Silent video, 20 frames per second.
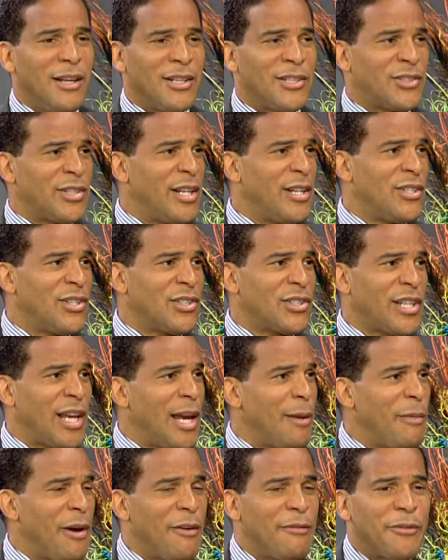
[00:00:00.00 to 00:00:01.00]
a study just
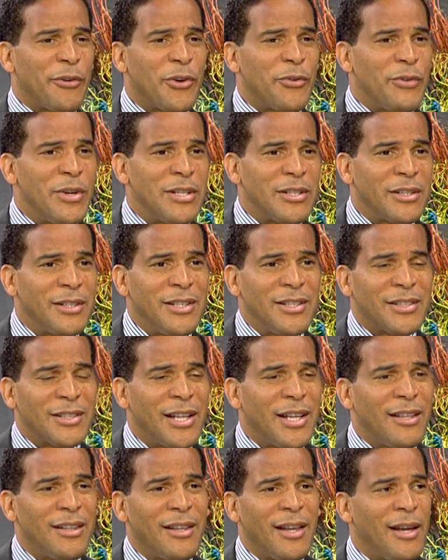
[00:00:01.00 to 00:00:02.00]
came out very recently
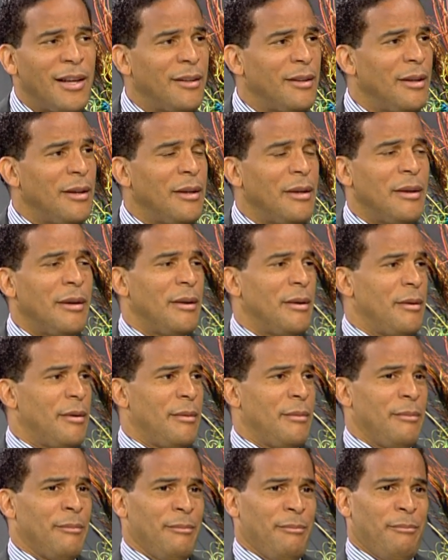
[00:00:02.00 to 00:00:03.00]
said that
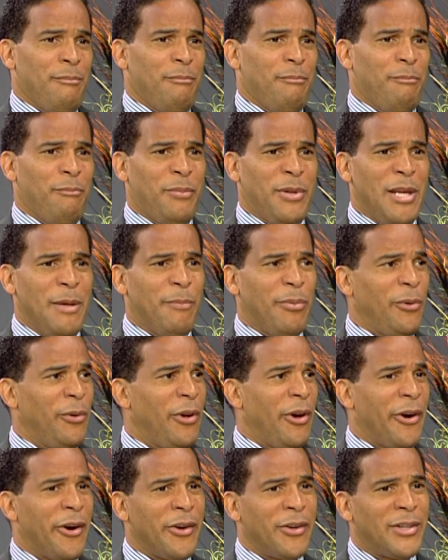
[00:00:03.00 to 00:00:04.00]

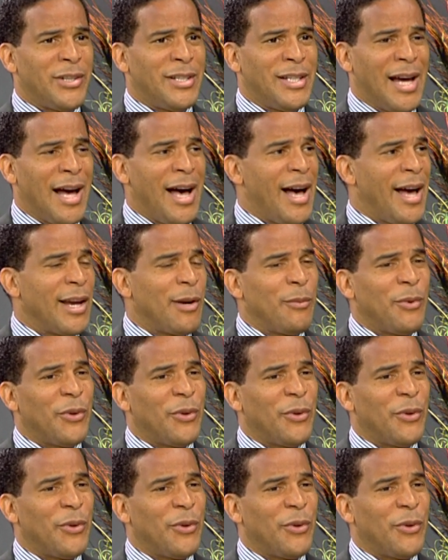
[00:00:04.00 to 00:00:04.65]
People are dying